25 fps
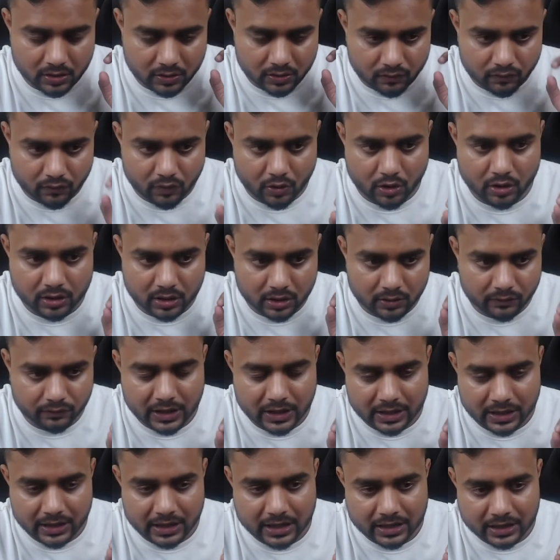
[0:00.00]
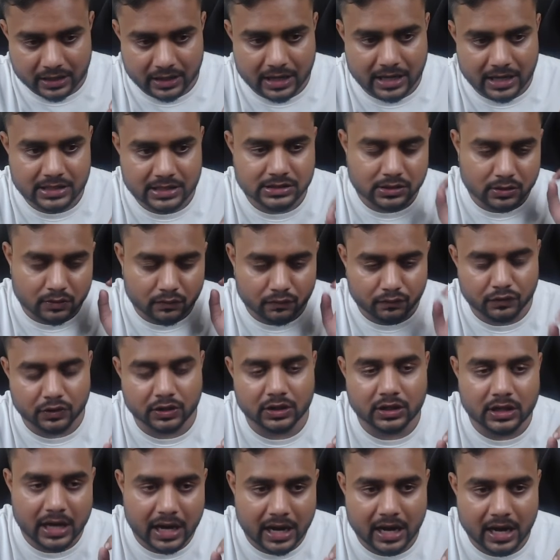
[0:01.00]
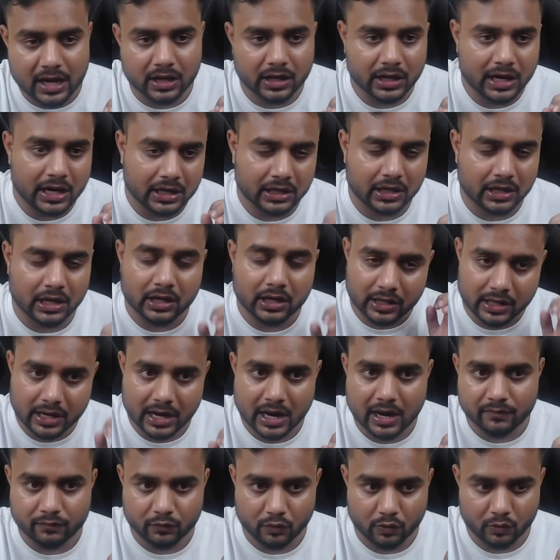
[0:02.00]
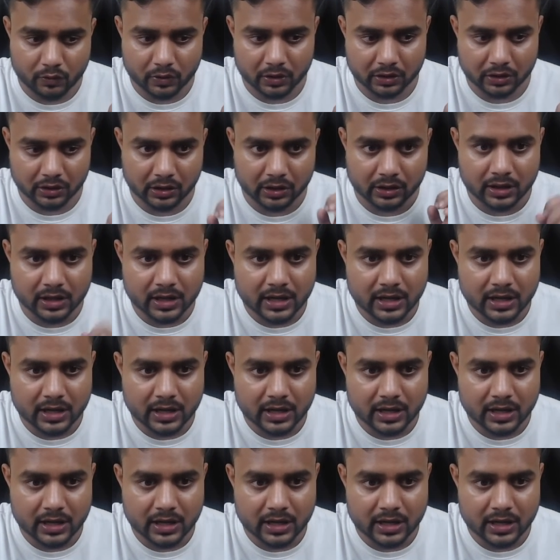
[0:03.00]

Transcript: what we are getting, guys. We are getting a graph over here,